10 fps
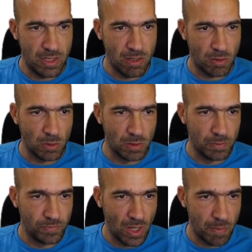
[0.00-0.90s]
It's not
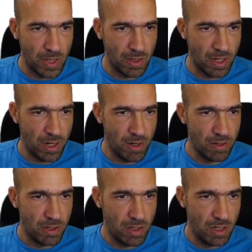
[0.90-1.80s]
good. I mean,
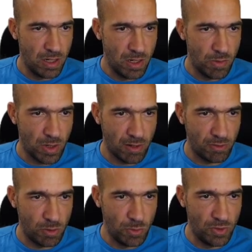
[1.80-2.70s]
here we
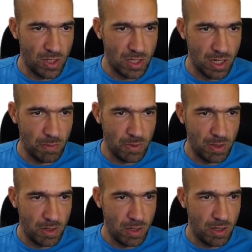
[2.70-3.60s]
have to move this up
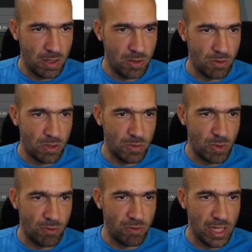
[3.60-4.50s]
so
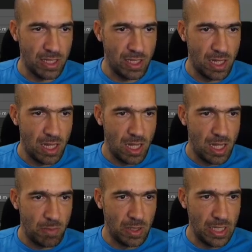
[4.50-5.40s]
it's more flat.
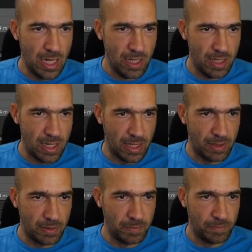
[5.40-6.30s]
But other than
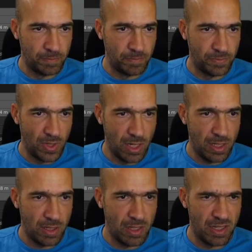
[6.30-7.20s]
that,
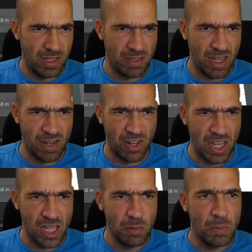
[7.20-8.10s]
other than this kind of
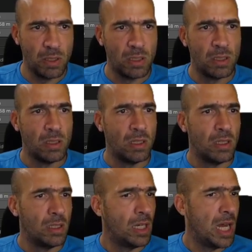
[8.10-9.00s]
a hiccup,
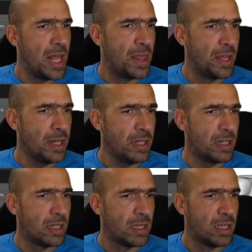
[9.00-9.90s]
I
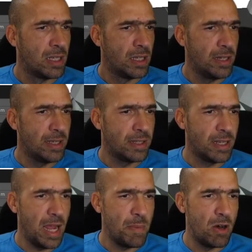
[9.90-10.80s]
think
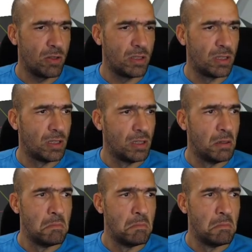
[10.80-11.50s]
it came out